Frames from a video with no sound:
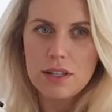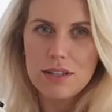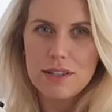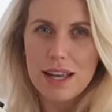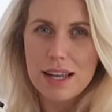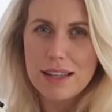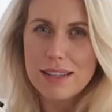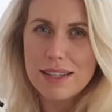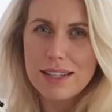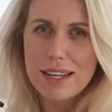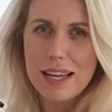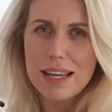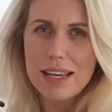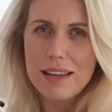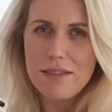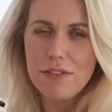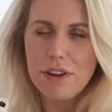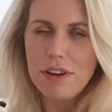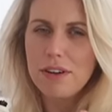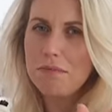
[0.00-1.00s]
Saturday
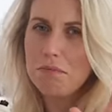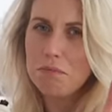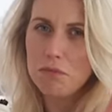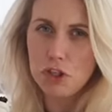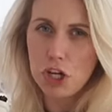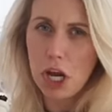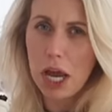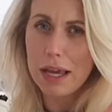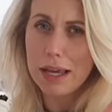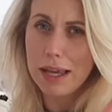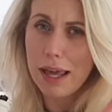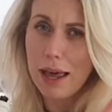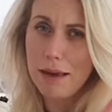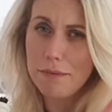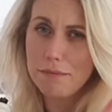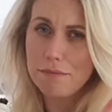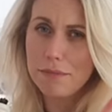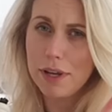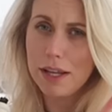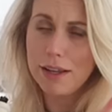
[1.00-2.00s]
even, check
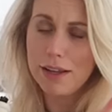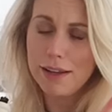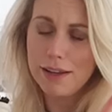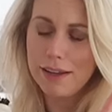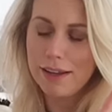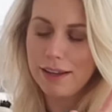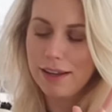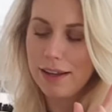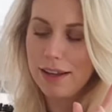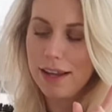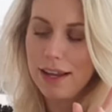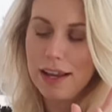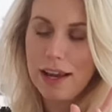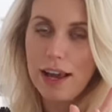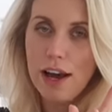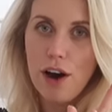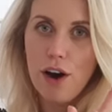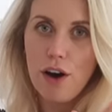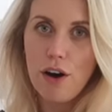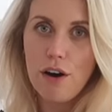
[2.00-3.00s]
it,
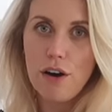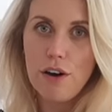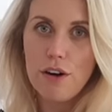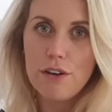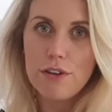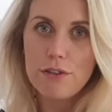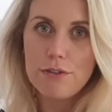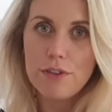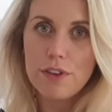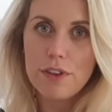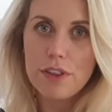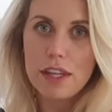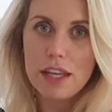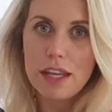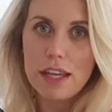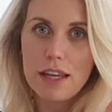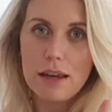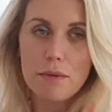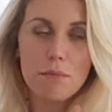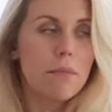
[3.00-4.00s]
of
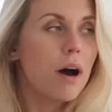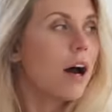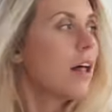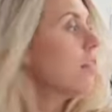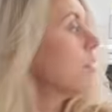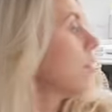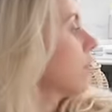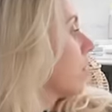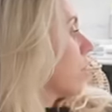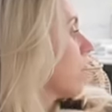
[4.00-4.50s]
the month.